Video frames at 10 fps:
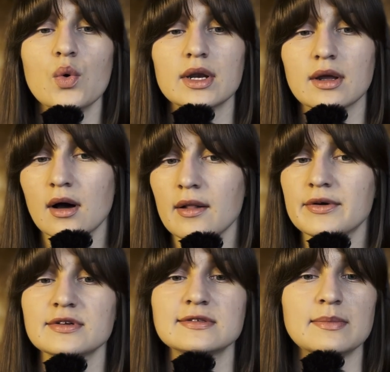and
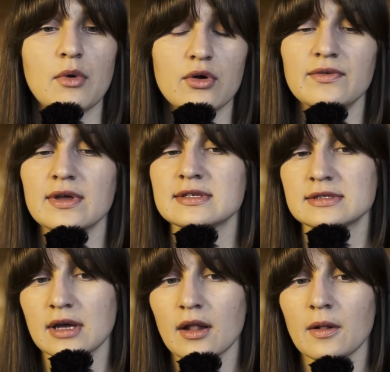colors, typography and
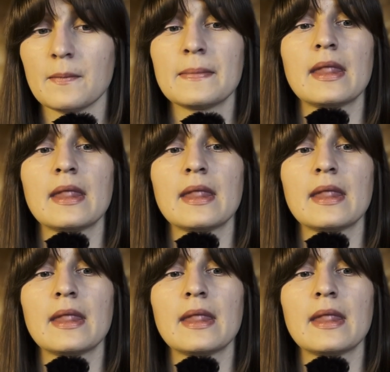style,